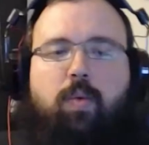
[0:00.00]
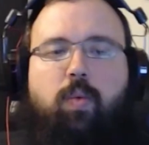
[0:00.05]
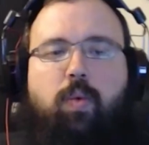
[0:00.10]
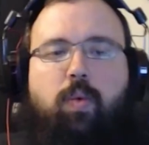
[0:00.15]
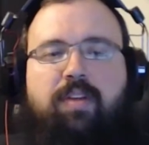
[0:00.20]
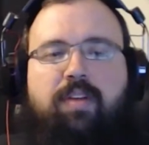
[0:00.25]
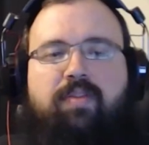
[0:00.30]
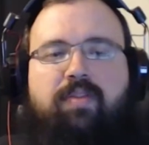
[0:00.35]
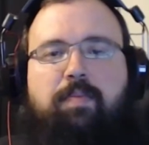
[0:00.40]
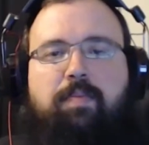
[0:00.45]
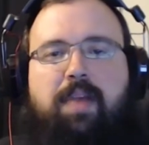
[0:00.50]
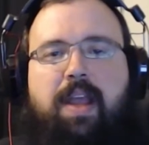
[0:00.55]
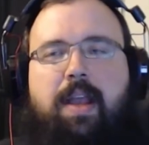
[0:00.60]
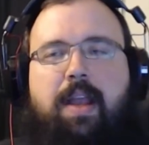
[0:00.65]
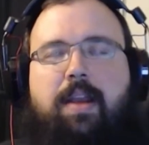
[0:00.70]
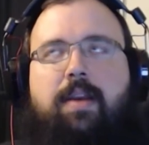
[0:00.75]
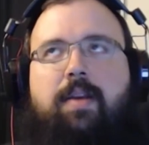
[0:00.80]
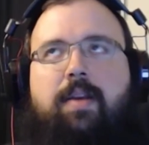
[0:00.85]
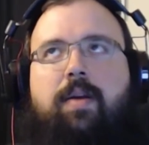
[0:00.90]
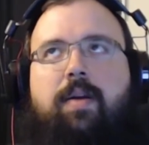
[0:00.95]
would have
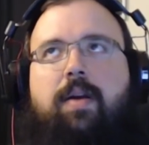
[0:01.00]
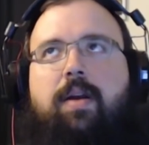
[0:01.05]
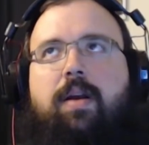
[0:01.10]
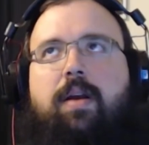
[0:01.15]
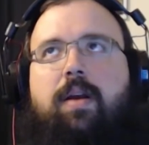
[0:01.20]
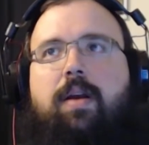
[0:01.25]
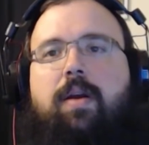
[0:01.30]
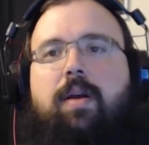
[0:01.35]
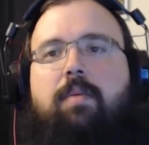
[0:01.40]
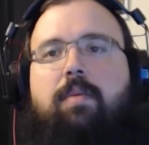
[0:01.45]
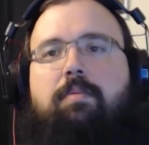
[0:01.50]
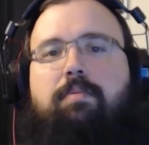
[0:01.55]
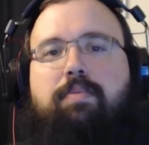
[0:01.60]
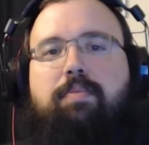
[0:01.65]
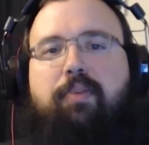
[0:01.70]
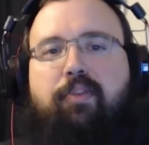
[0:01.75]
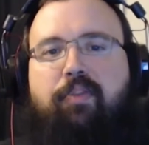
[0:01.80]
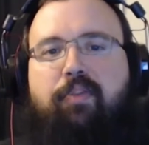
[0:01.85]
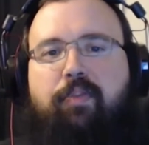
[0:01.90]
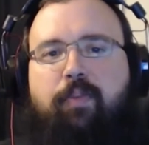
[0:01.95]
been
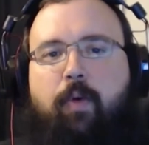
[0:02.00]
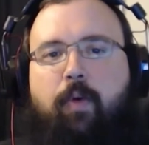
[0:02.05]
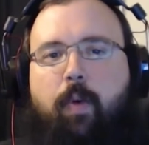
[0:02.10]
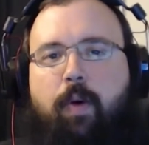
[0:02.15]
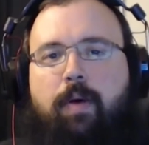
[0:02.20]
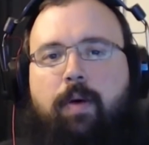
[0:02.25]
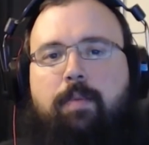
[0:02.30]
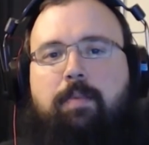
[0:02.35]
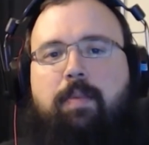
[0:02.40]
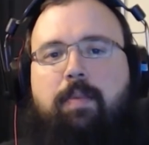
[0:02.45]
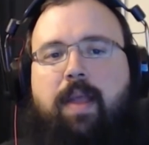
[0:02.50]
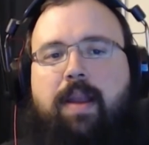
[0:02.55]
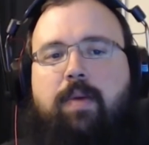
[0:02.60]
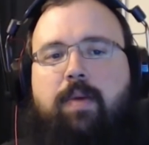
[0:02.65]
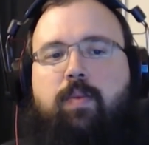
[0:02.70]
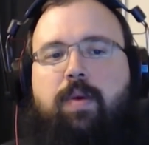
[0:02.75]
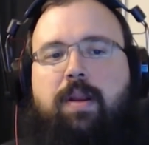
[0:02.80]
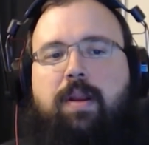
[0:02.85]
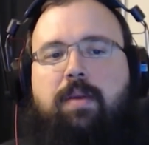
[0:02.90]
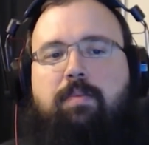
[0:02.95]
before, like
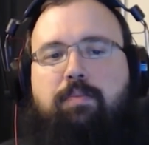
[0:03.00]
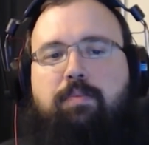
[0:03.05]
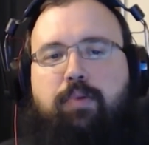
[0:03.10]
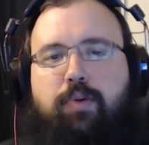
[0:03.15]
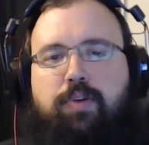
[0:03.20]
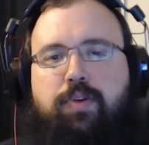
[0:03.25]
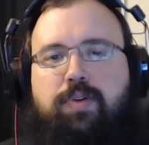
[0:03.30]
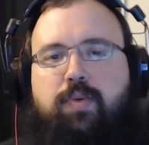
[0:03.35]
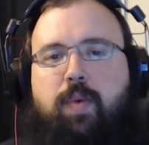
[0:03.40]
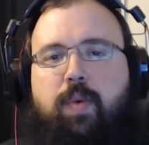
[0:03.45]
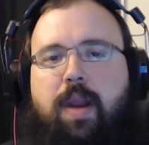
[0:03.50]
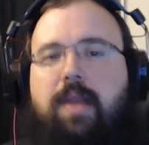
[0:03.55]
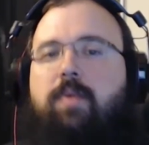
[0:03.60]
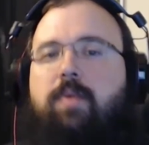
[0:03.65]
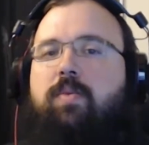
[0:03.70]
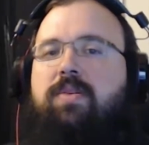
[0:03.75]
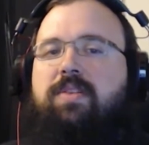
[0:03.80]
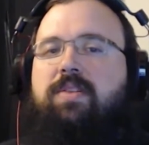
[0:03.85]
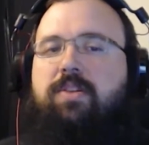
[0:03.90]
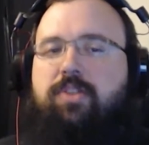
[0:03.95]
when Bruce
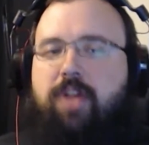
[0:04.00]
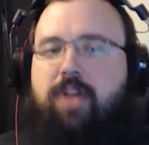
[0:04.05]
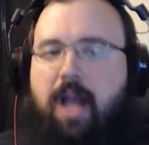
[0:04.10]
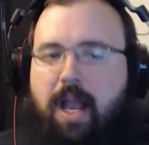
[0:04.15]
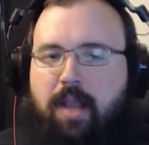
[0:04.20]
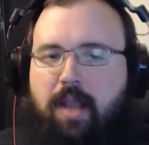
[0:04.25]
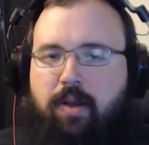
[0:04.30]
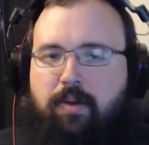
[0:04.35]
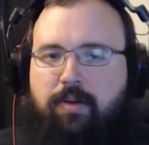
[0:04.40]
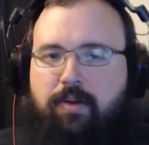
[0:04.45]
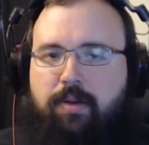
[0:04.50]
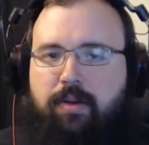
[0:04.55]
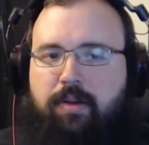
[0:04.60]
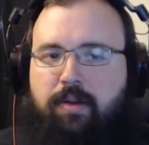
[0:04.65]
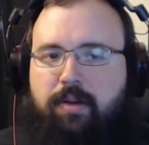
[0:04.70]
Wayne was a child.